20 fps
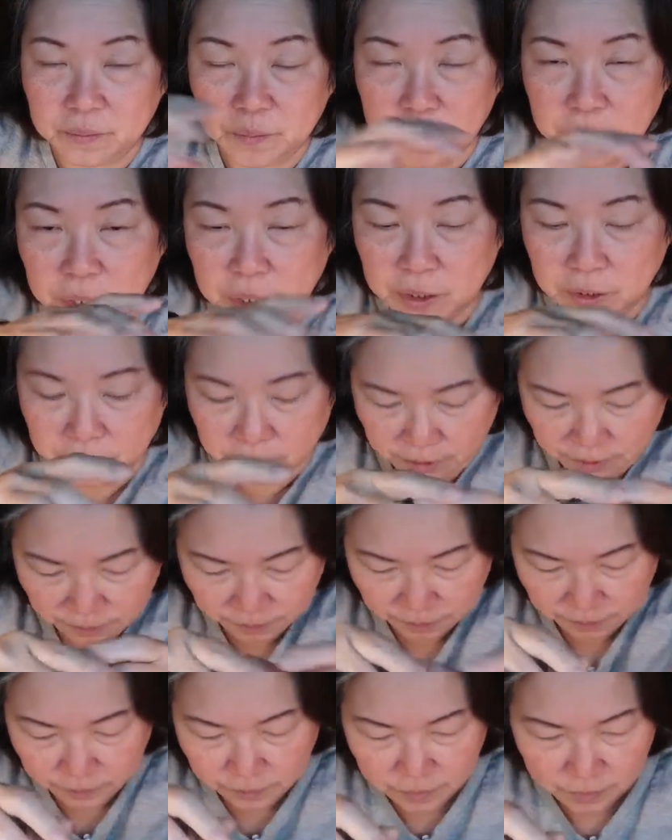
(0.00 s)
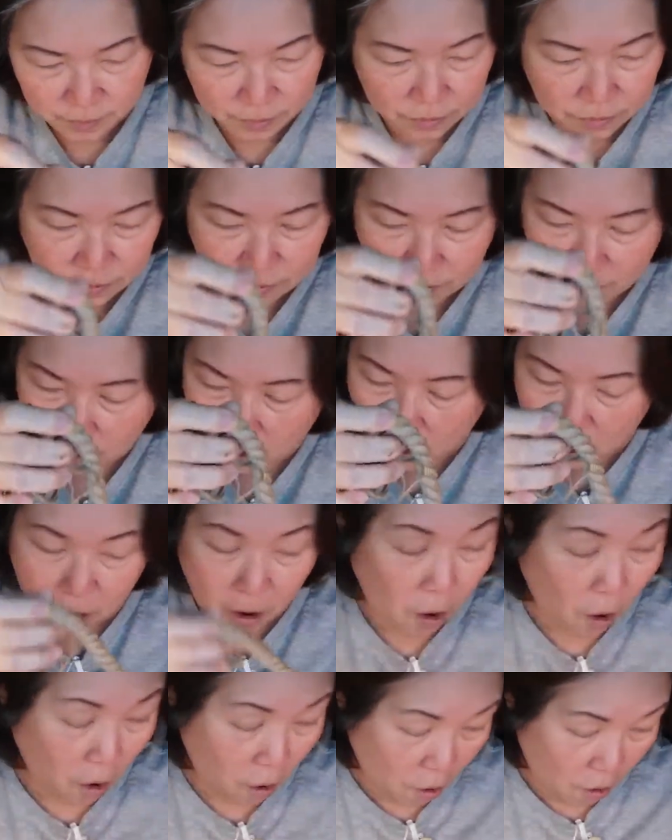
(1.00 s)
beard,
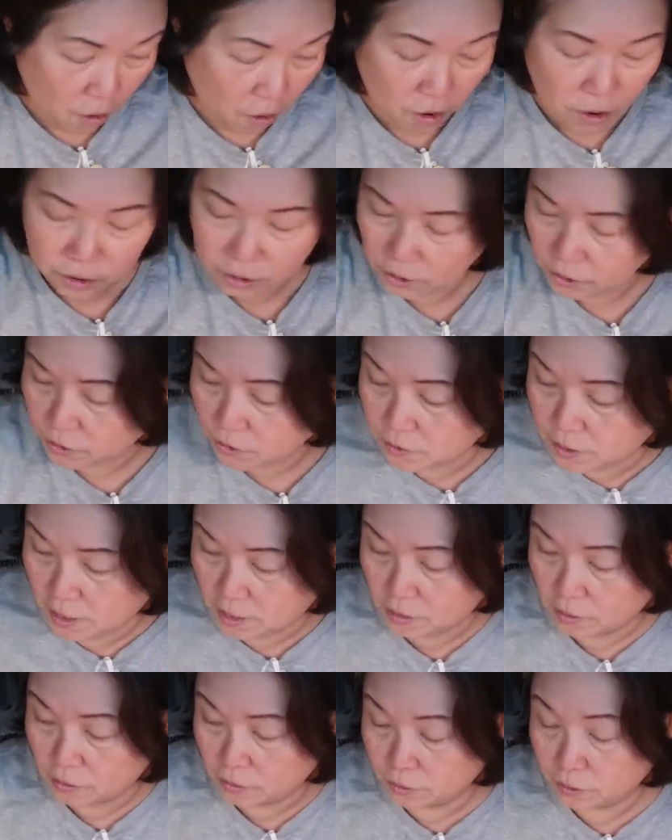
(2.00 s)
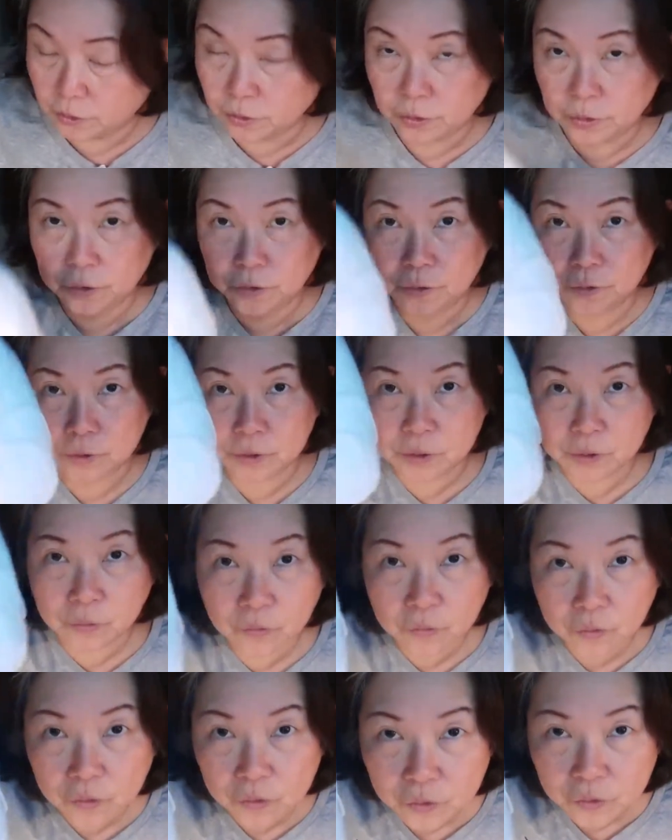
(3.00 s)
or you can also use the
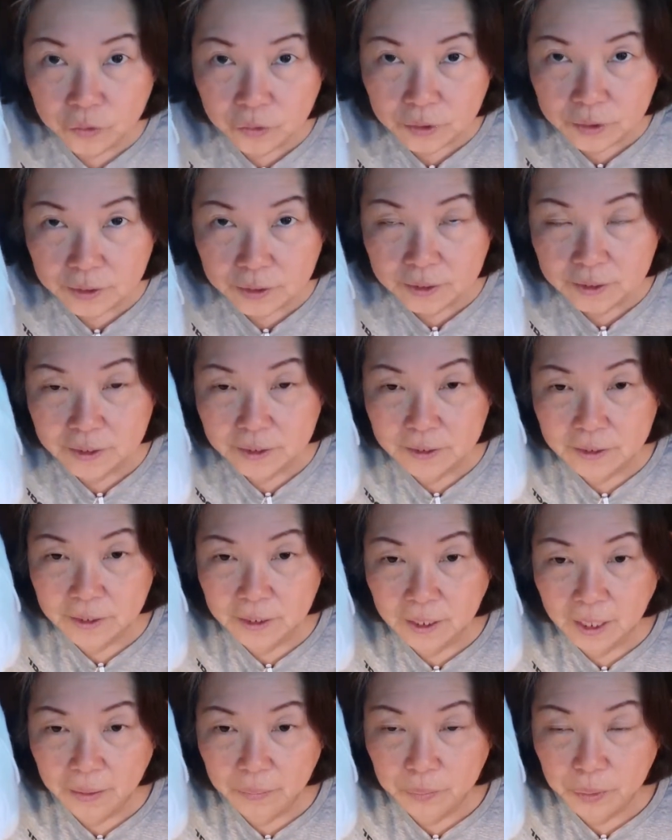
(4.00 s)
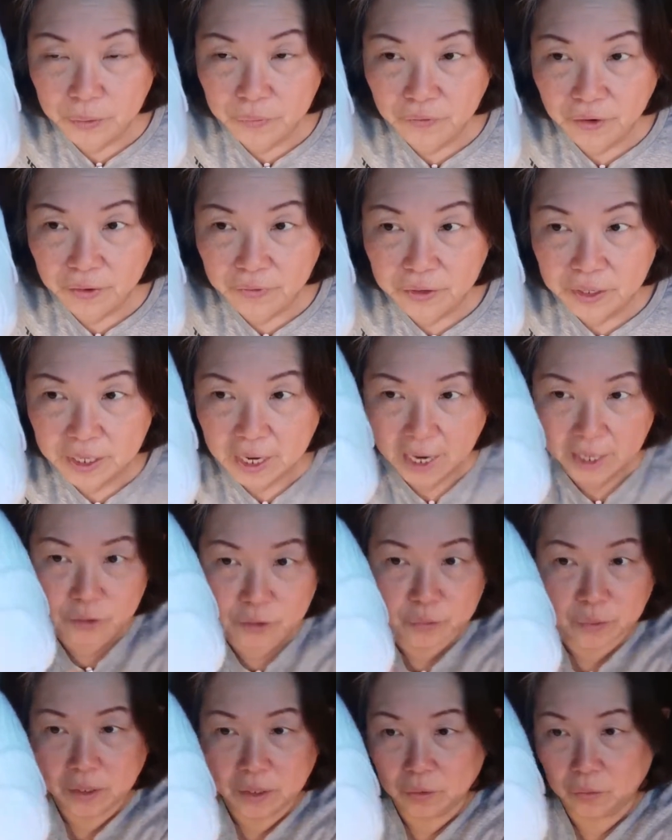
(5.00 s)
wool. It can be very nice
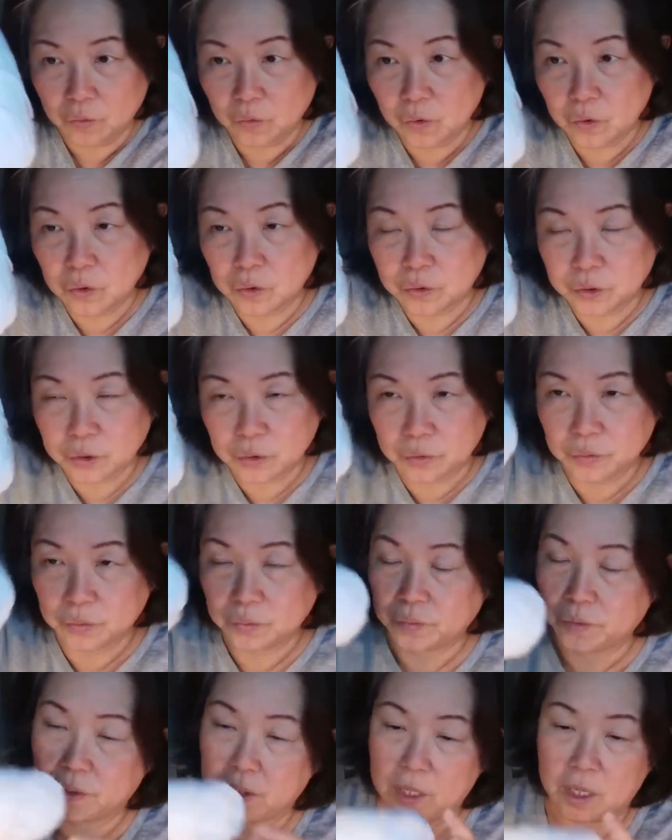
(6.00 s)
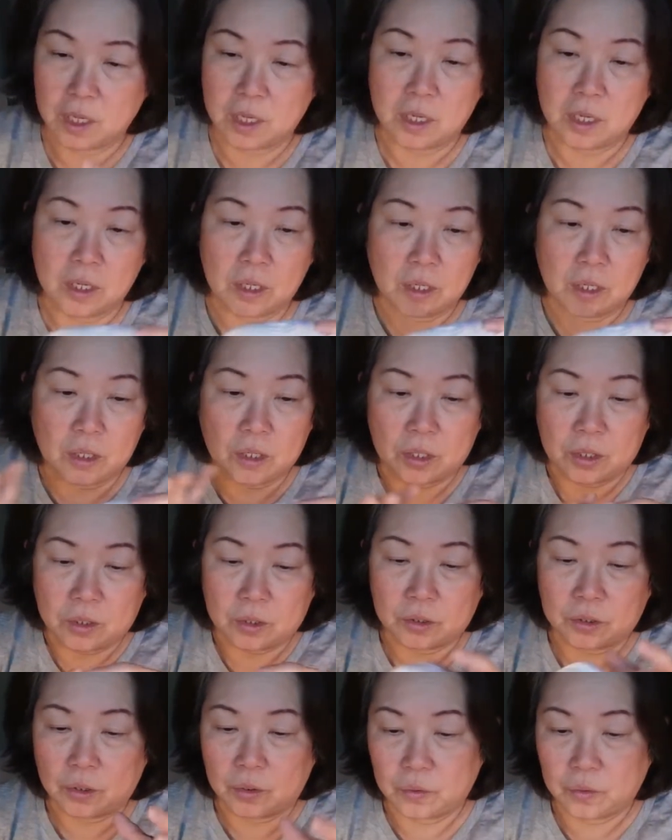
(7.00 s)
with the wool too.
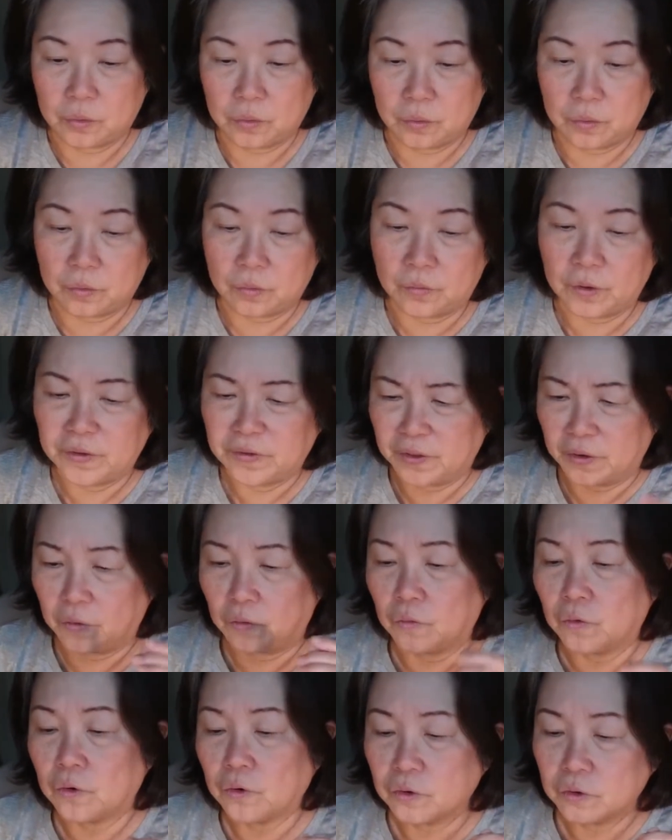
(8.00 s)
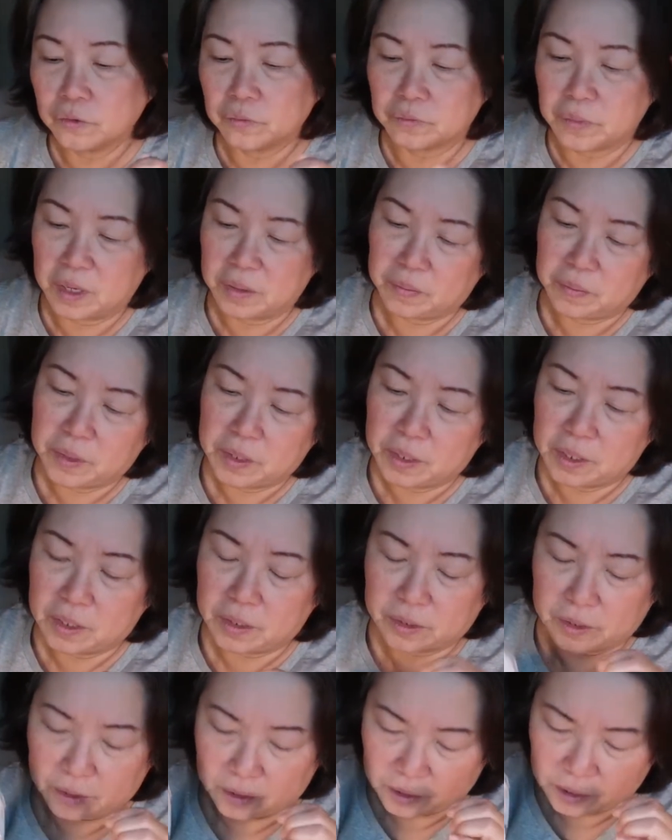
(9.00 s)
So with the wool, maybe
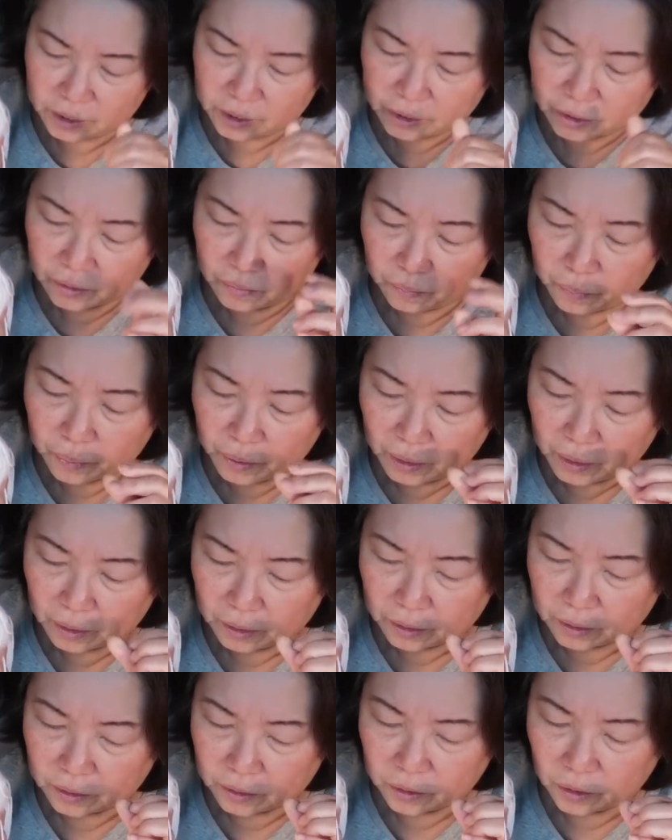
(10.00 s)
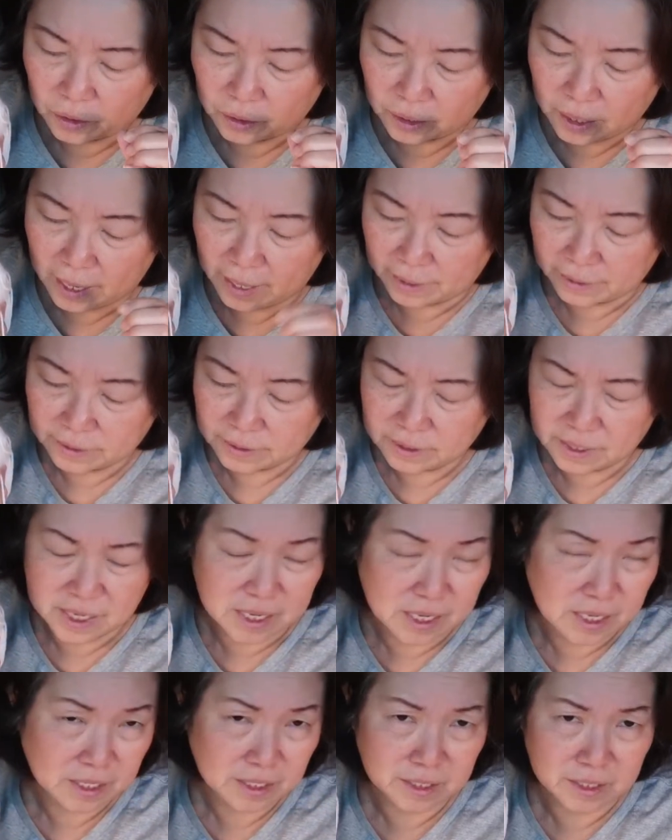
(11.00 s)
it's a little bit not as
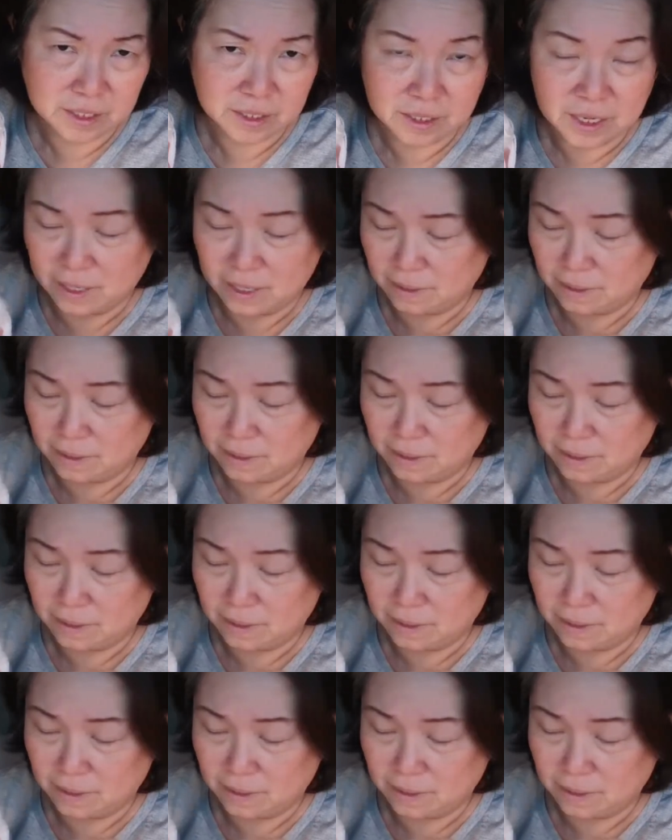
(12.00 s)
easy